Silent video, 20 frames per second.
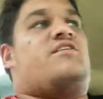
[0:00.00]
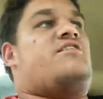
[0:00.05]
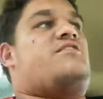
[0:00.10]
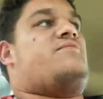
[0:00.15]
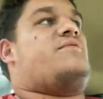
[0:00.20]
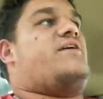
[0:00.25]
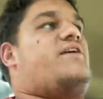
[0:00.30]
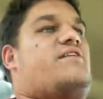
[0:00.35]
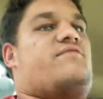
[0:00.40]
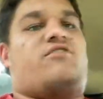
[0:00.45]

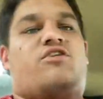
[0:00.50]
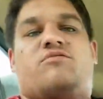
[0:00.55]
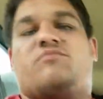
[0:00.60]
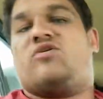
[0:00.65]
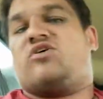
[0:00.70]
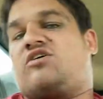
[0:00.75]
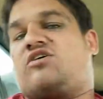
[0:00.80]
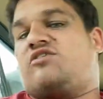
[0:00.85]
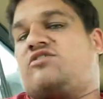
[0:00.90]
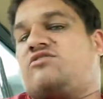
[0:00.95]
We had row
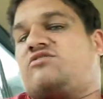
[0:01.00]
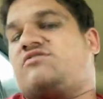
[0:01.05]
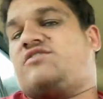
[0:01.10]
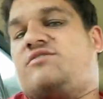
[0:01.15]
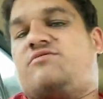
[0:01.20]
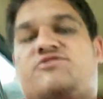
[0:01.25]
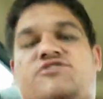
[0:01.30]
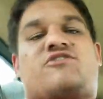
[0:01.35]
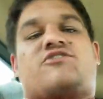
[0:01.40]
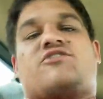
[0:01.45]
markers. It
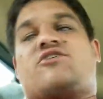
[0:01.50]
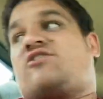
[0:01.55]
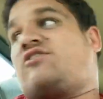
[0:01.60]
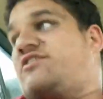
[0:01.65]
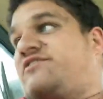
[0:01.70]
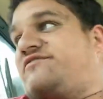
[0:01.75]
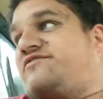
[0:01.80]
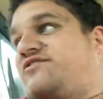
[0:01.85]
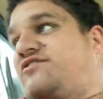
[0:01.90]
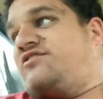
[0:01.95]
was a
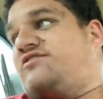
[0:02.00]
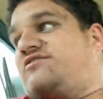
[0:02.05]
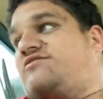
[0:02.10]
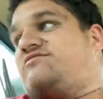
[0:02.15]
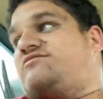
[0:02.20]
30-foot.